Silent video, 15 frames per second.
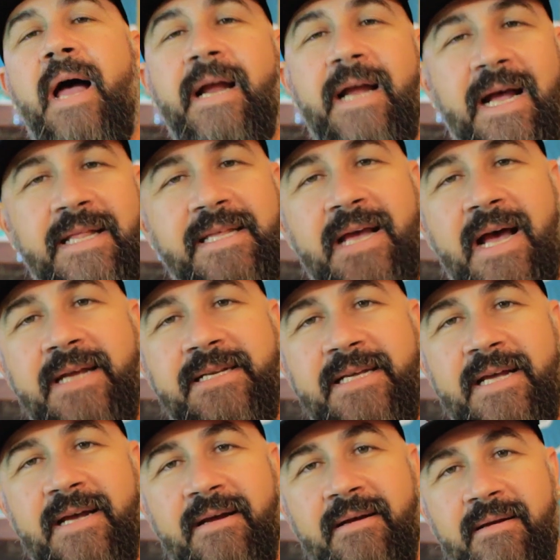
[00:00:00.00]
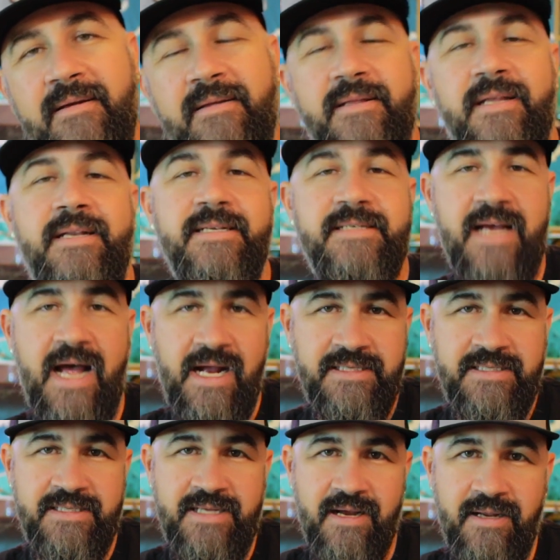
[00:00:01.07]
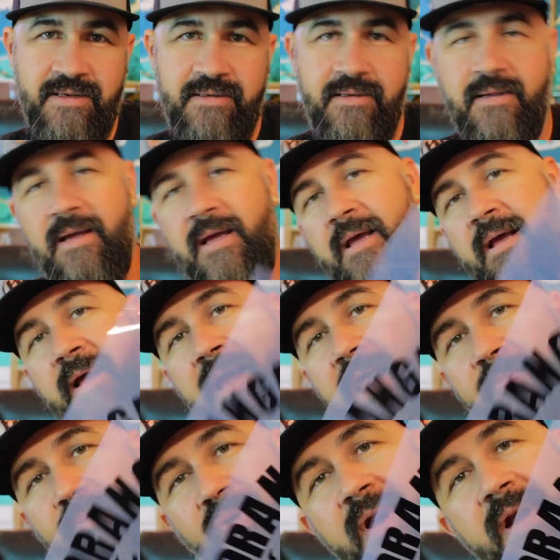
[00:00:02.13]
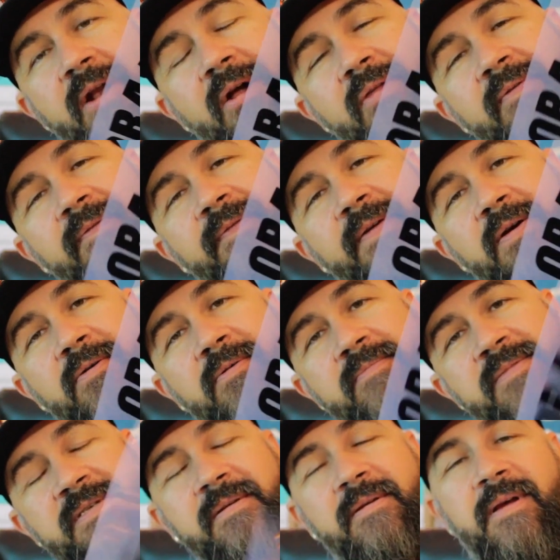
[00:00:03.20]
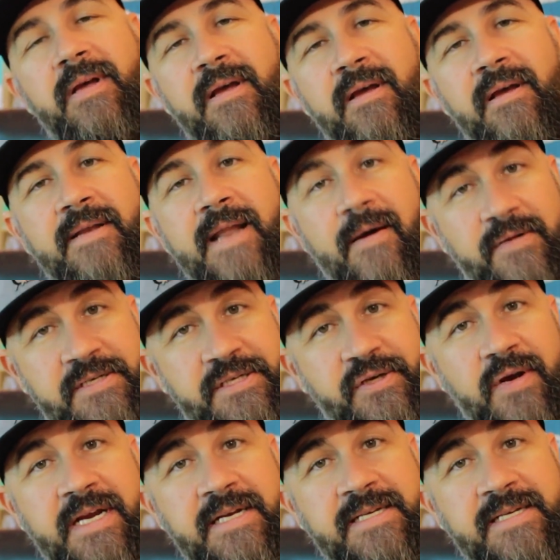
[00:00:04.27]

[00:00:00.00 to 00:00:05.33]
I got the idea, the design's done, I printed all the films, now it's screen